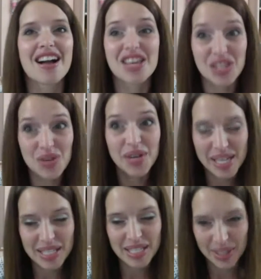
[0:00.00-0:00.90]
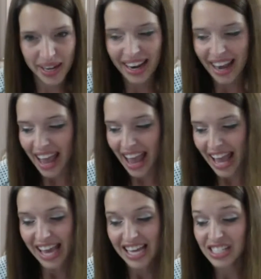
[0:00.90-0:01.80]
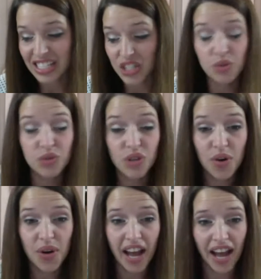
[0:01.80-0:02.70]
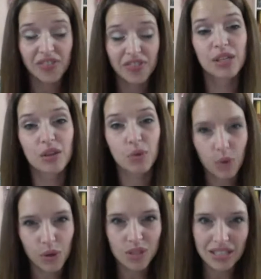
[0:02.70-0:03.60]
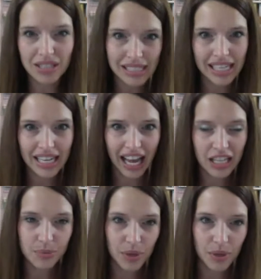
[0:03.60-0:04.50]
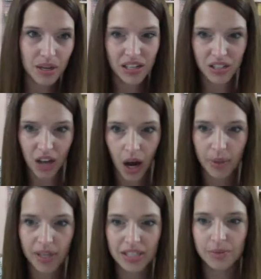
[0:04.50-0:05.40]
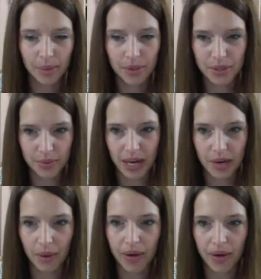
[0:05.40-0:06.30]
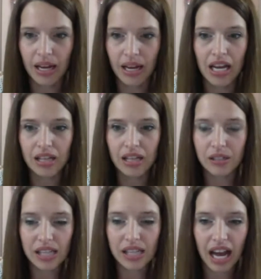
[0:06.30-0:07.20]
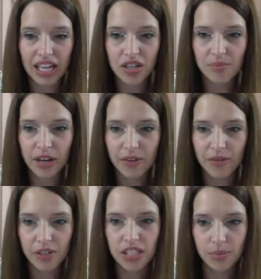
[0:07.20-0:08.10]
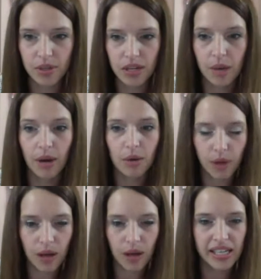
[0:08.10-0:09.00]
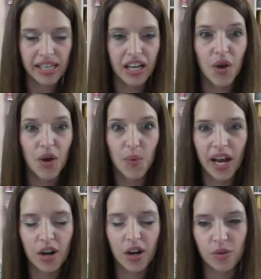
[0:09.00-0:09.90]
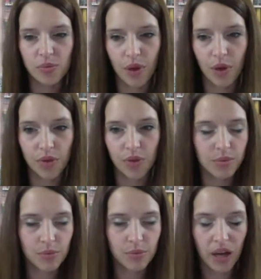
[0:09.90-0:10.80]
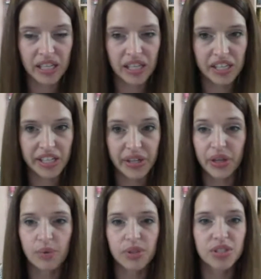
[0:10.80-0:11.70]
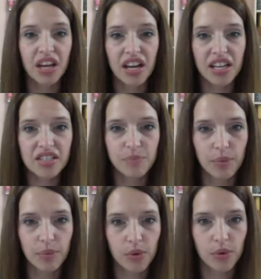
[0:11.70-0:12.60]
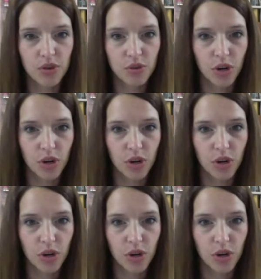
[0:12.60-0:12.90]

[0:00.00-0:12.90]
you can do it, and you don't have to be the world's leading expert on a topic to be able to write about it. Clearly, I started my first ebook about blogging when I had only been blogging a year. There were tons of people who knew more